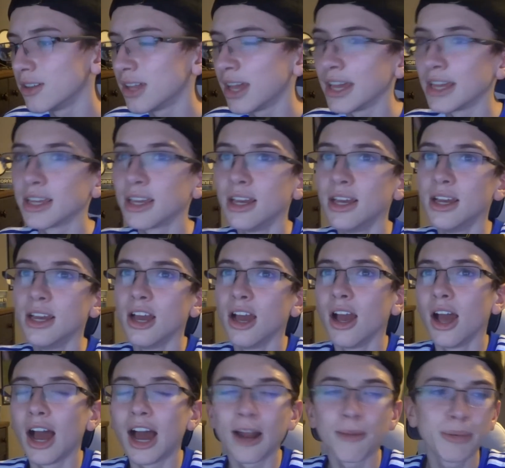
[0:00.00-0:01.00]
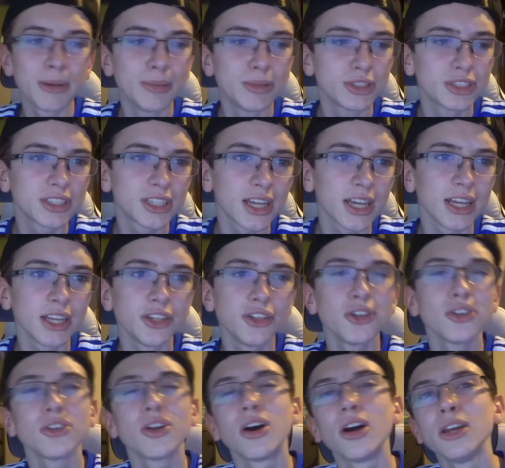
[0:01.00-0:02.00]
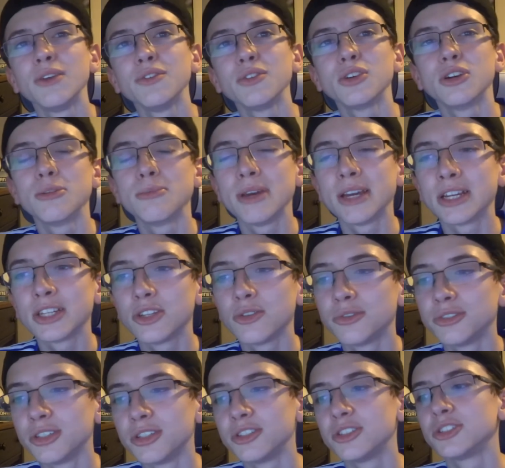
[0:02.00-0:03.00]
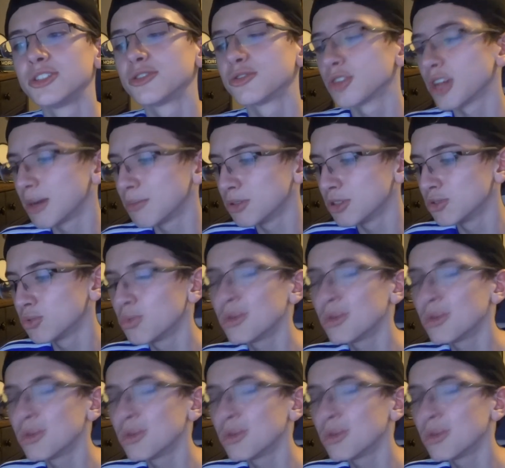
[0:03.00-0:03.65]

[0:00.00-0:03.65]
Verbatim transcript: Like, a lot of people say you're not even going to make it to 100 subscribers,